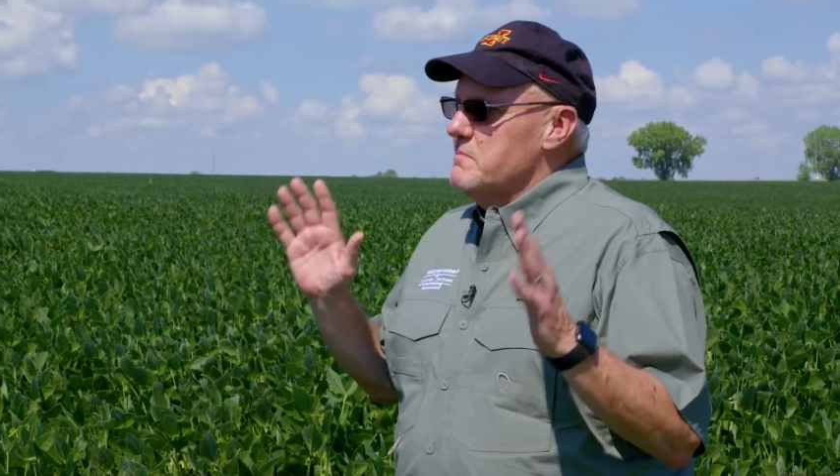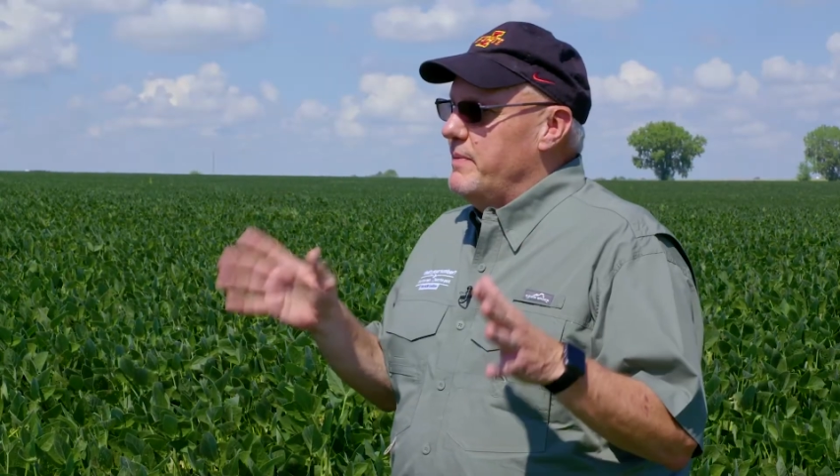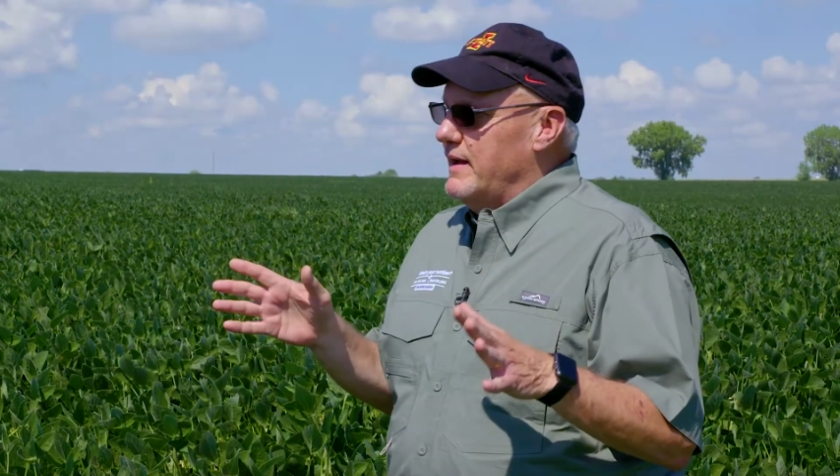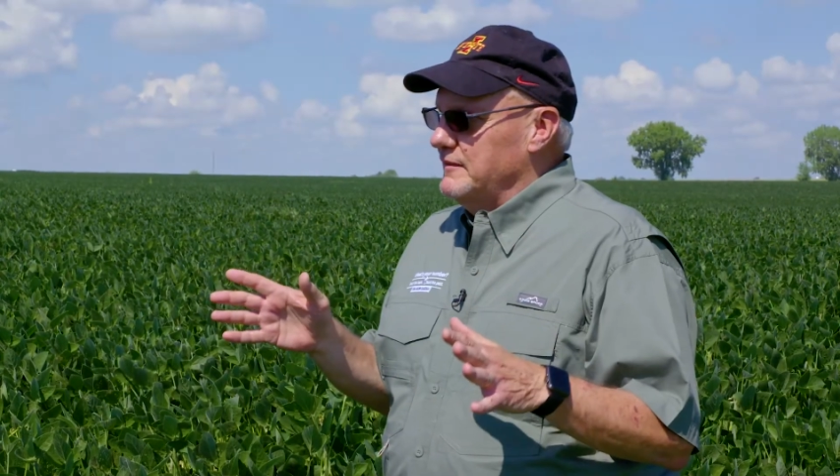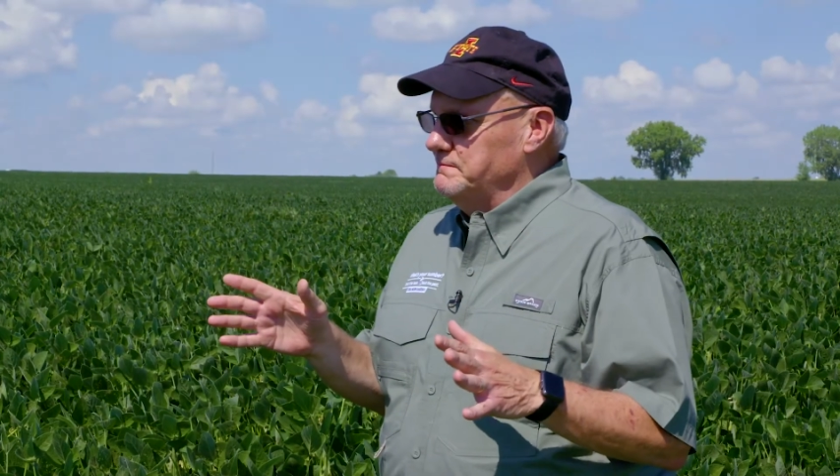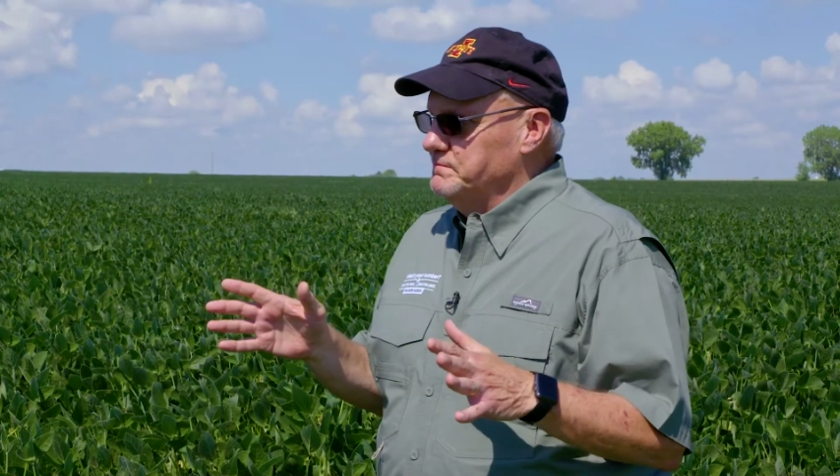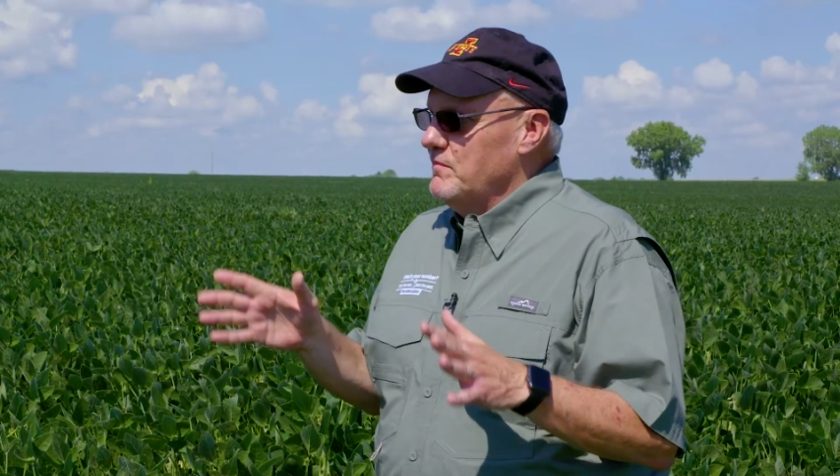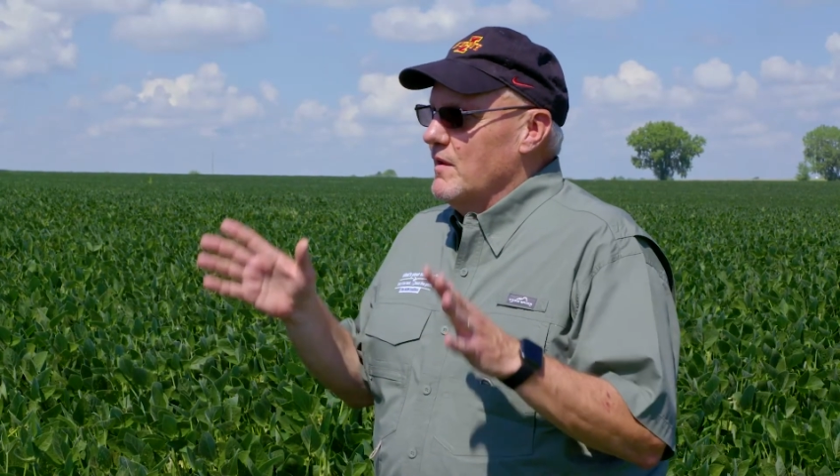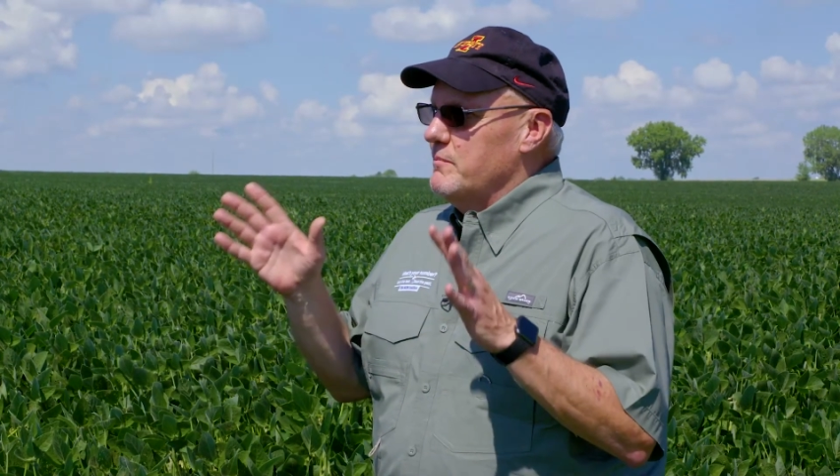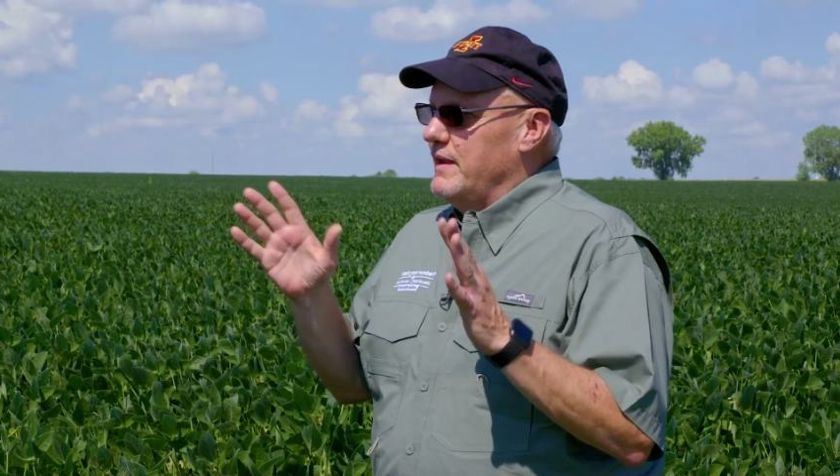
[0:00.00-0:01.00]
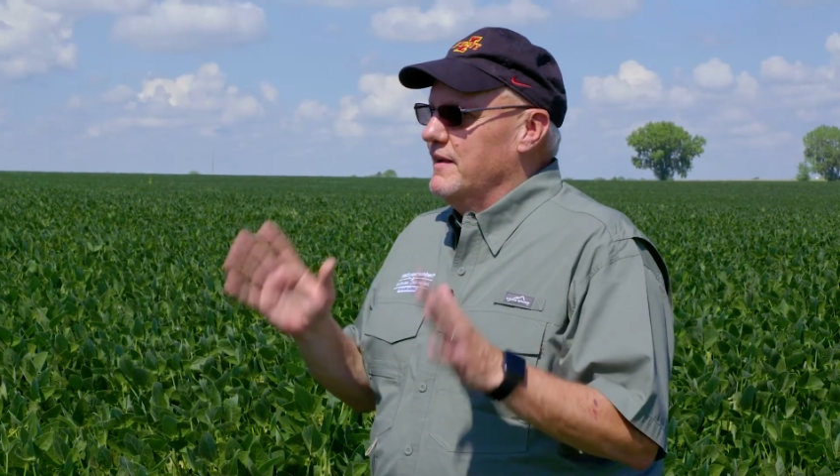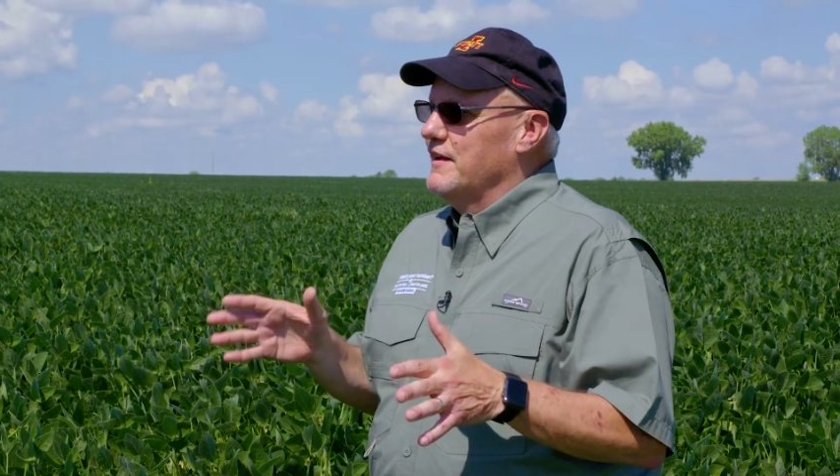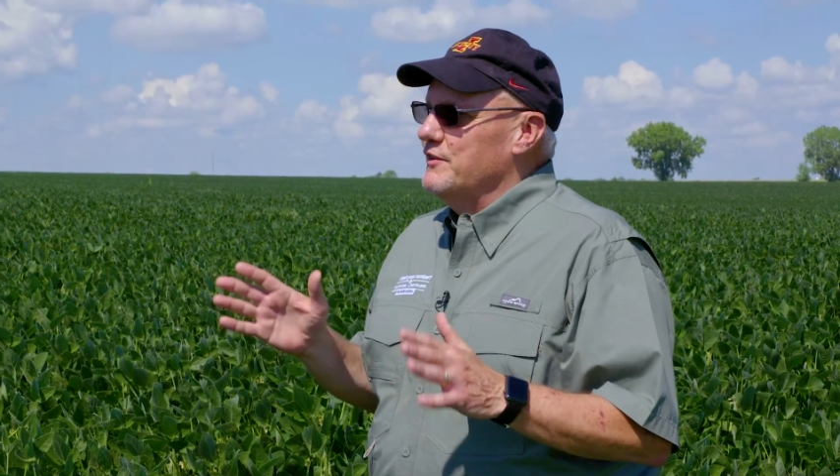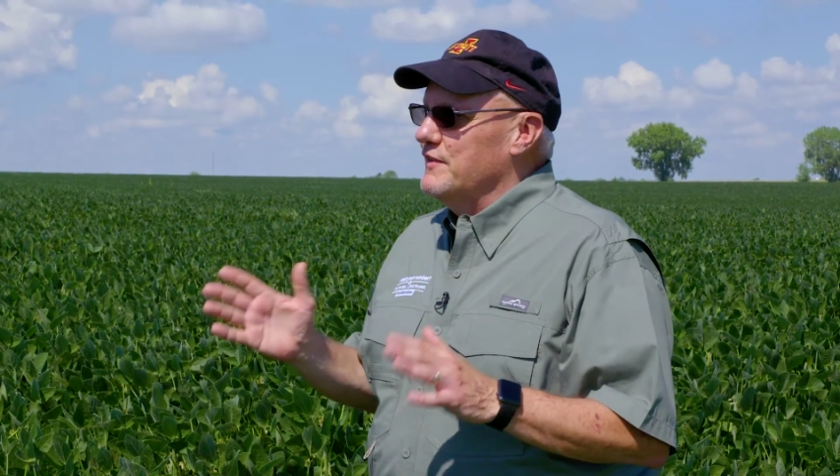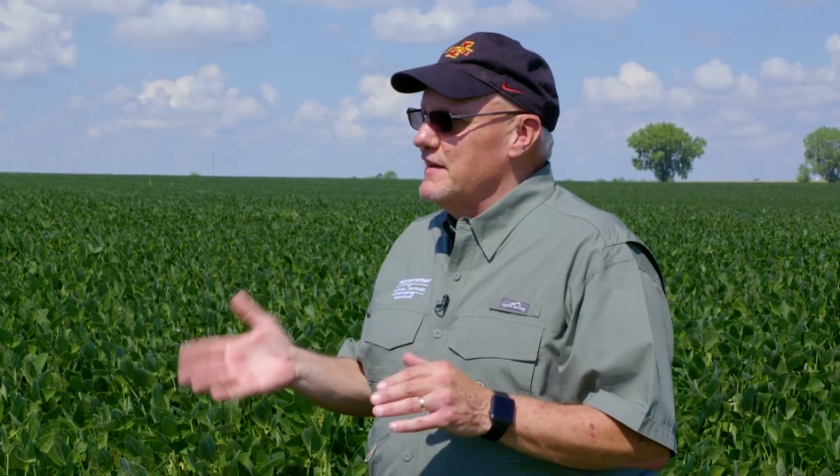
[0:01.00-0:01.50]
But
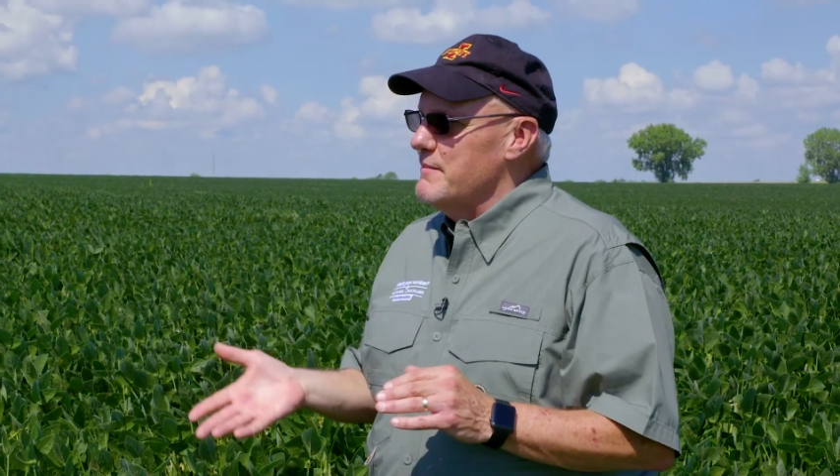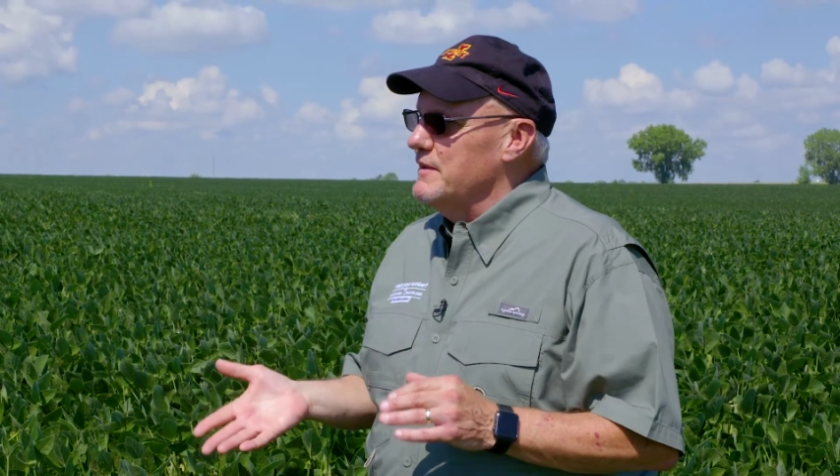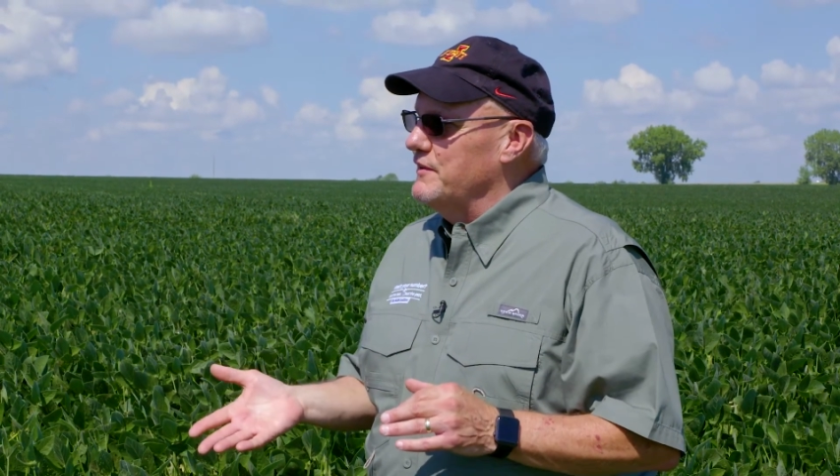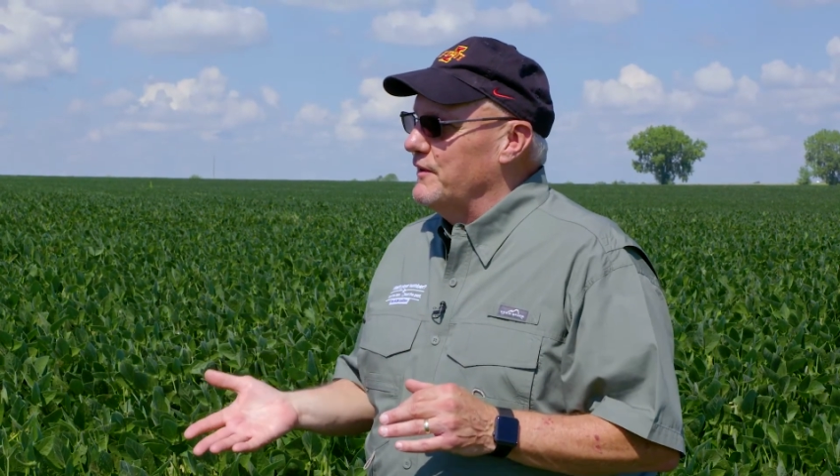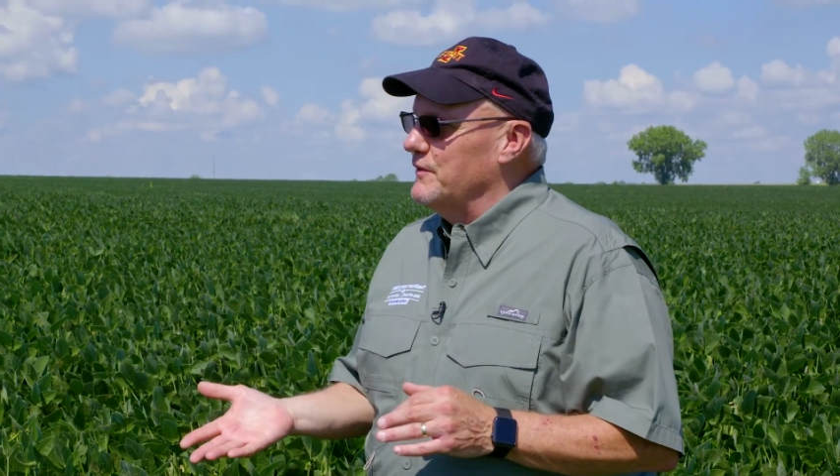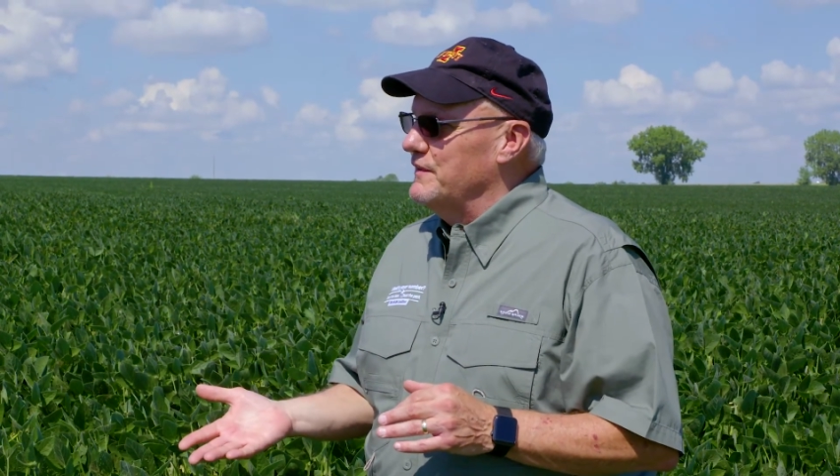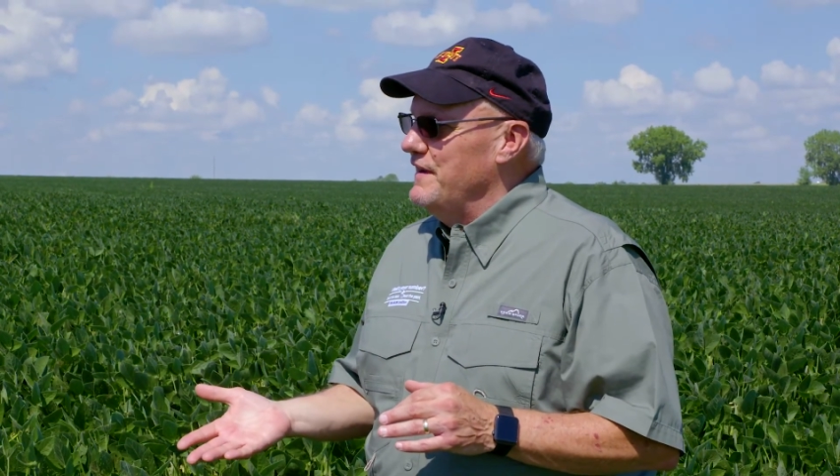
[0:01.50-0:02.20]
because the nematode